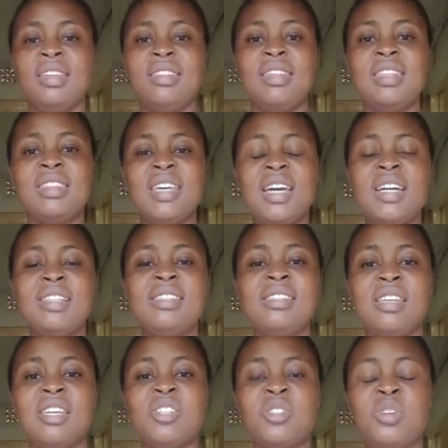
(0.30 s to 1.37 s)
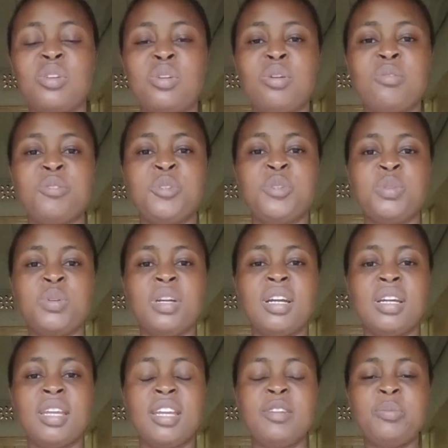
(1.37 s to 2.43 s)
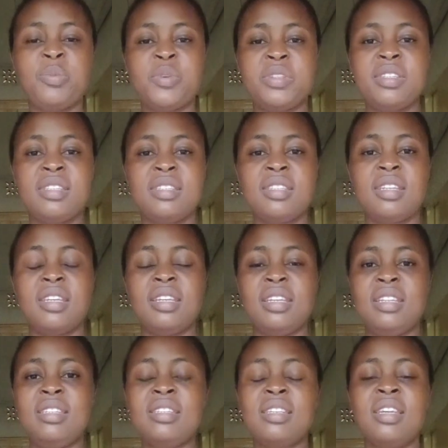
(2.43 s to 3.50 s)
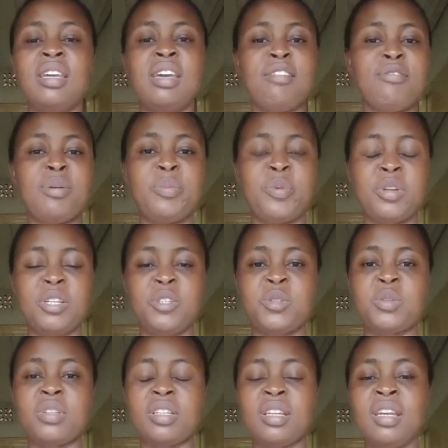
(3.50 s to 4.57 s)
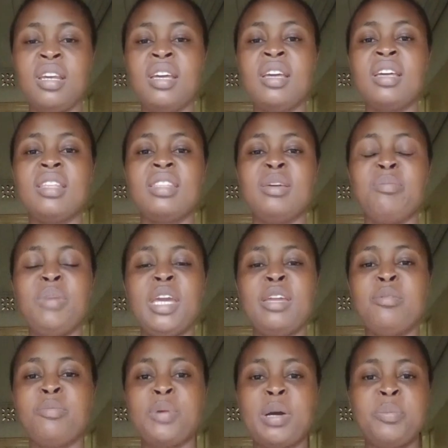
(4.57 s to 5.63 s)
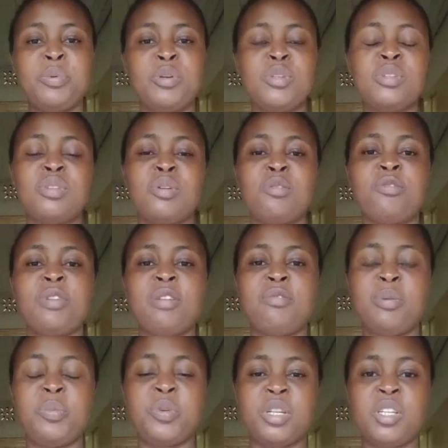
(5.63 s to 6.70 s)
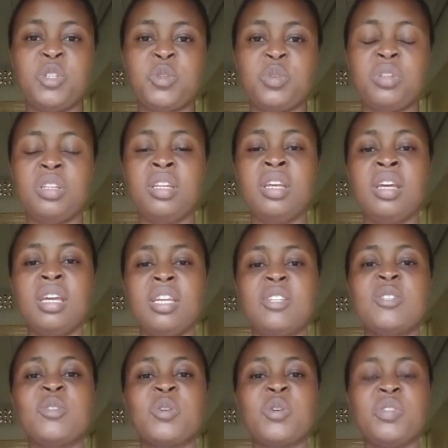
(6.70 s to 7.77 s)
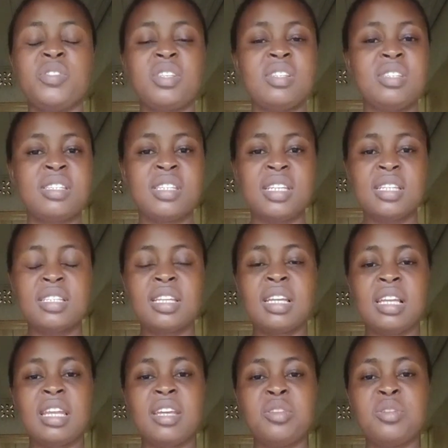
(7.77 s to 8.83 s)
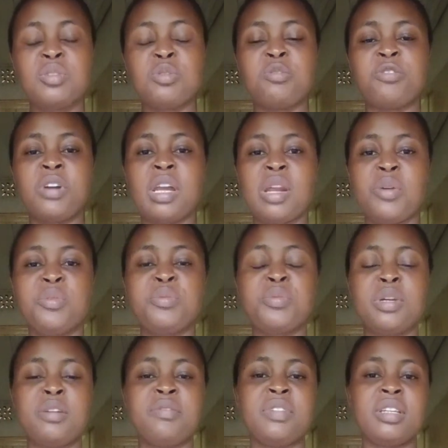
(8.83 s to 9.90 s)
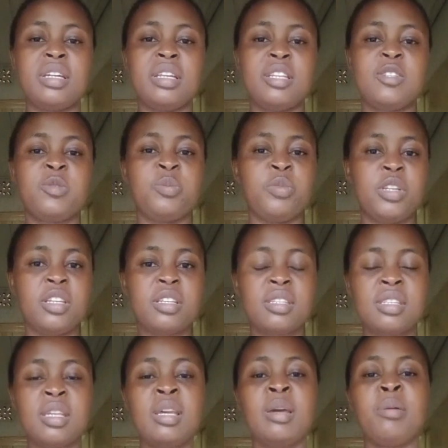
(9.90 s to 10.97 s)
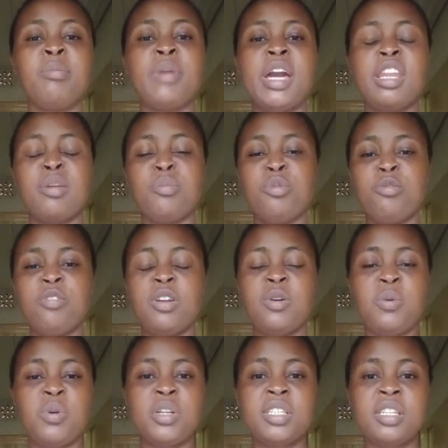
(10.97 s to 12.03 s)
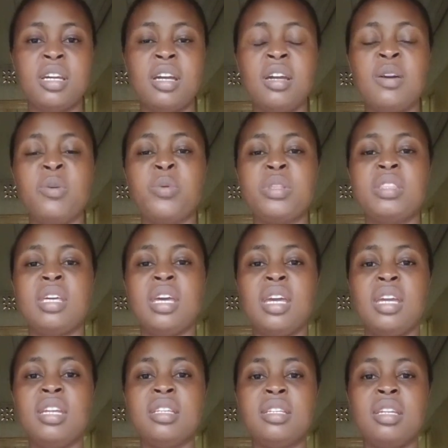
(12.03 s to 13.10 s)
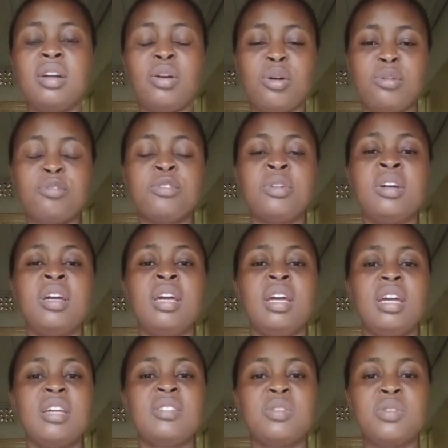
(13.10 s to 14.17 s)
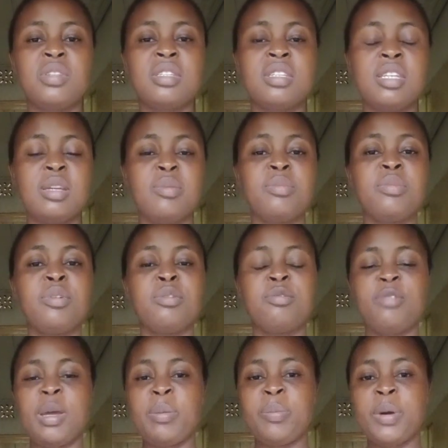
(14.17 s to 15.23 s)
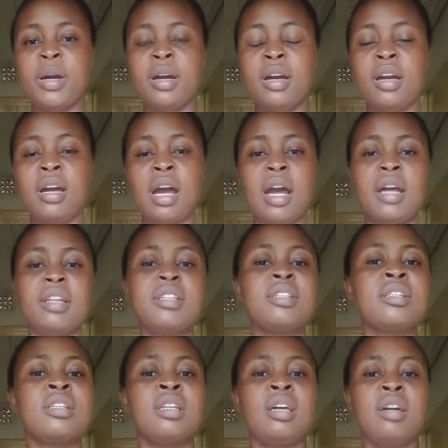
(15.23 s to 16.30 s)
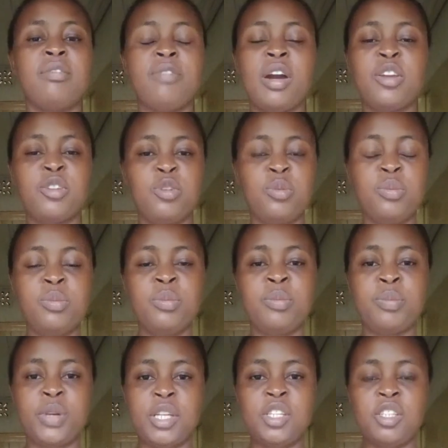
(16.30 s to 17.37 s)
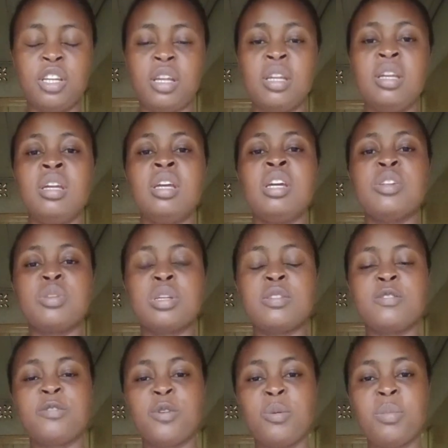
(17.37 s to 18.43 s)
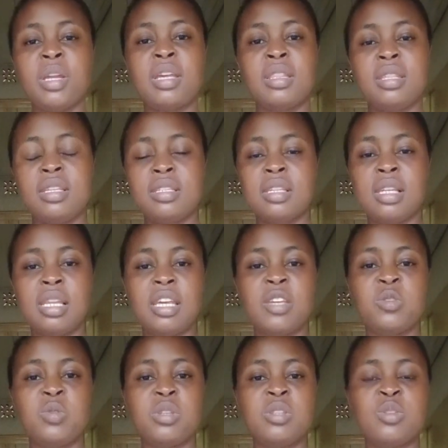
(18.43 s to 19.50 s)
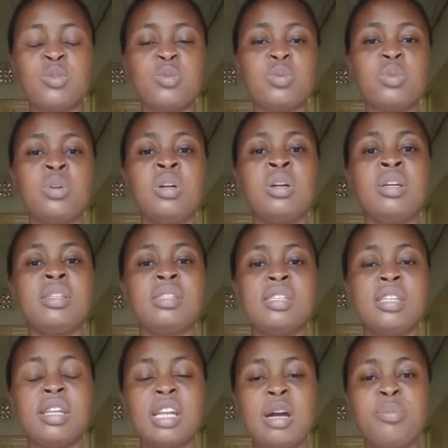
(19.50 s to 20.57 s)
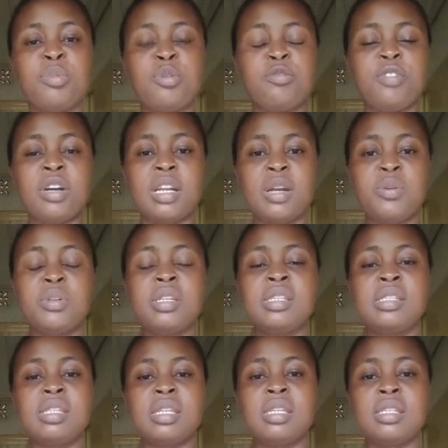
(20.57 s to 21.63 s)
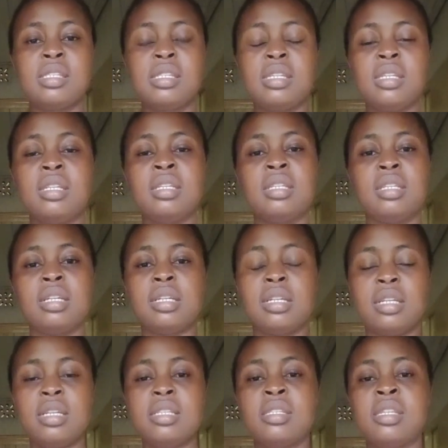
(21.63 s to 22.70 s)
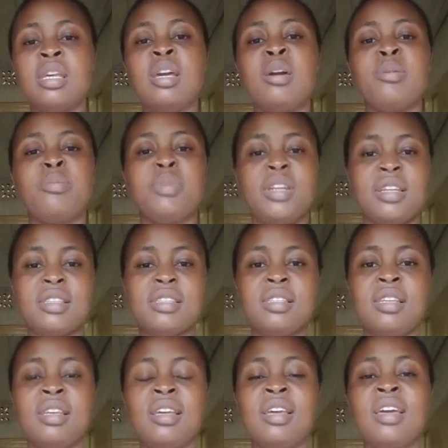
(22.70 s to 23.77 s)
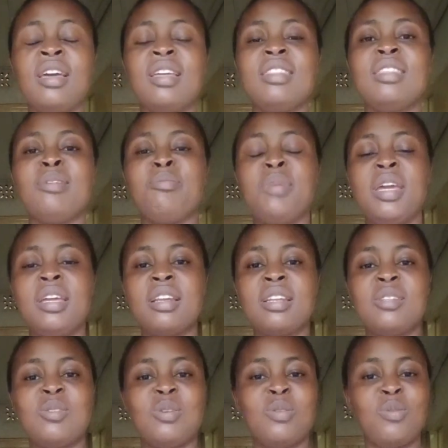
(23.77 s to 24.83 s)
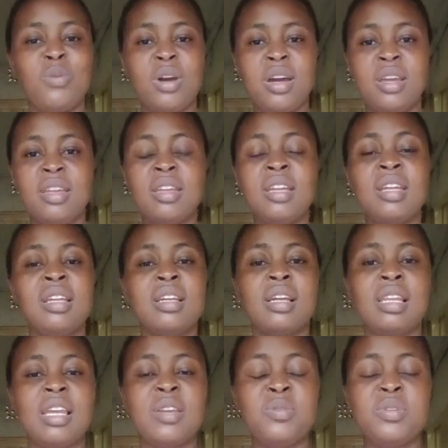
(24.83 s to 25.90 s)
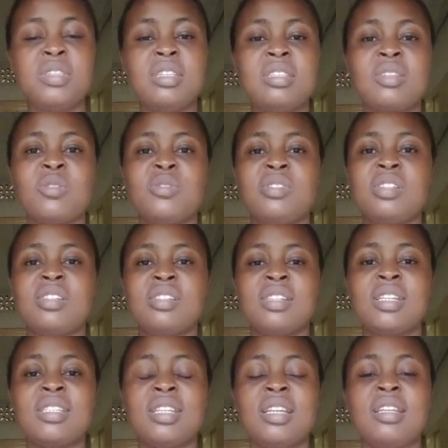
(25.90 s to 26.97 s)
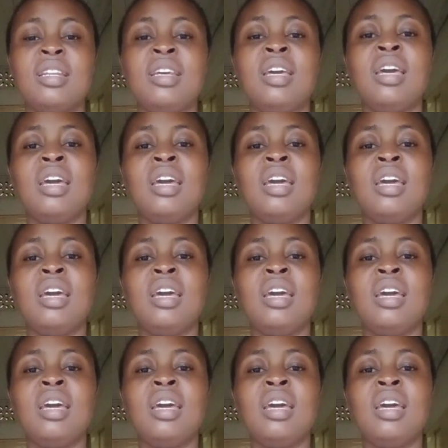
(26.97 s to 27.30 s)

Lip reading: The third section of sugarcane processing is evaporation. The main purpose of evaporation is to concentrate clear juice of around 12 degrees Brix by removing water with the aid of exhaust steam, vapor, and vacuum pressure, transforming this clear juice to syrup of around 60 degrees Brix. The main reason why clear juice is concentrated